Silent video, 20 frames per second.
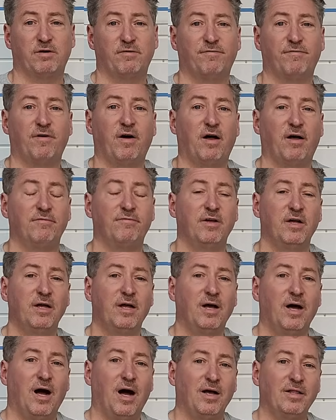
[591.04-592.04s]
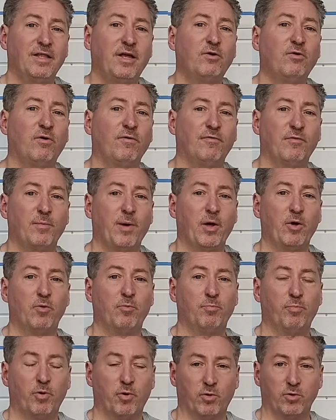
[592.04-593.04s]
out of 5. I then offer my
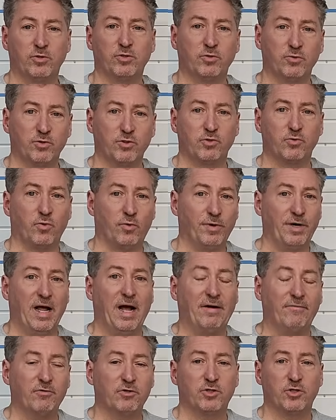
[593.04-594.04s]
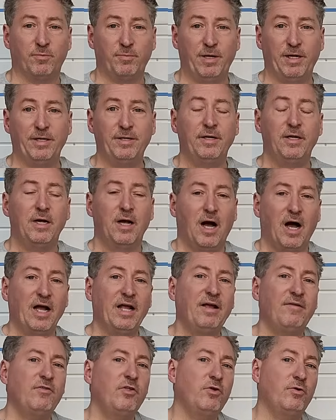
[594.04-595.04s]
own personal score and average them in. I
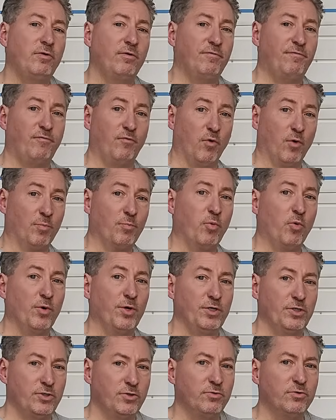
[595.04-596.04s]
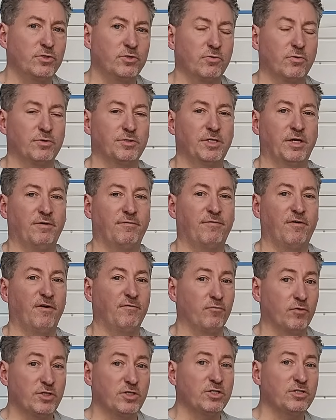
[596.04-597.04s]
gave the unit 4.2 stars out of
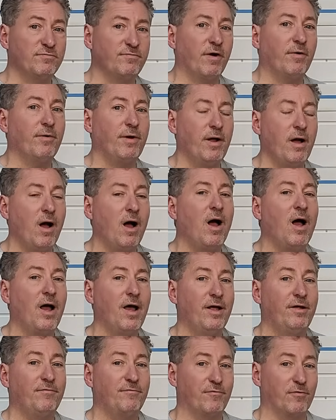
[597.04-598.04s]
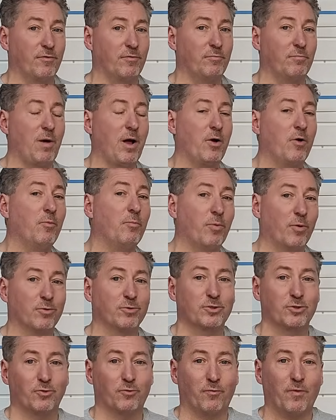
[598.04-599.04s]
5, which is very high for my own
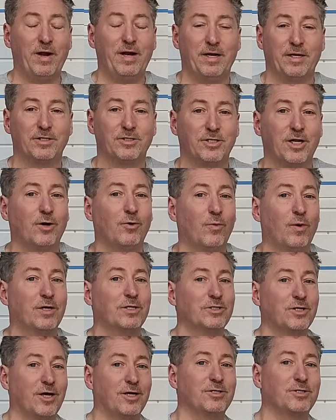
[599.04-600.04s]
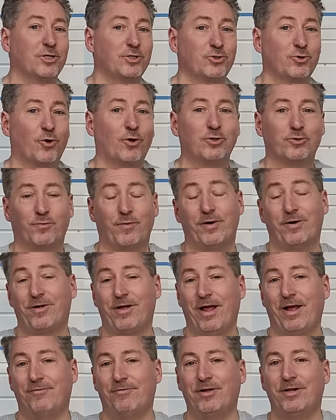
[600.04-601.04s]
personal ratings, not quite as high as the charger rater
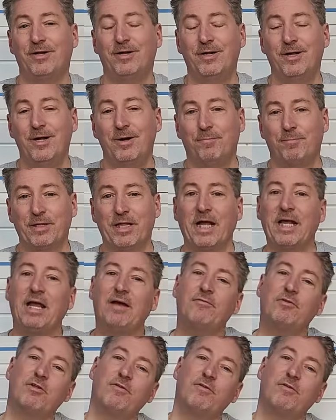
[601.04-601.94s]
gave it, but that gave